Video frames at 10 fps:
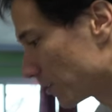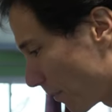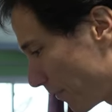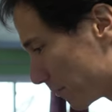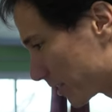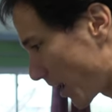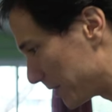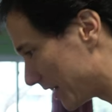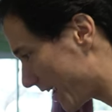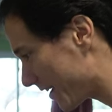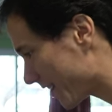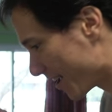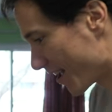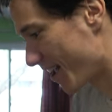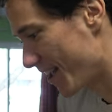favorite time of day.
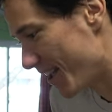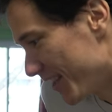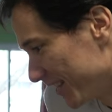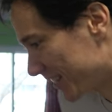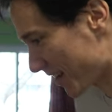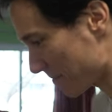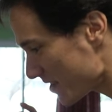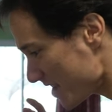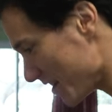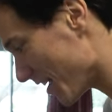It's time to eat.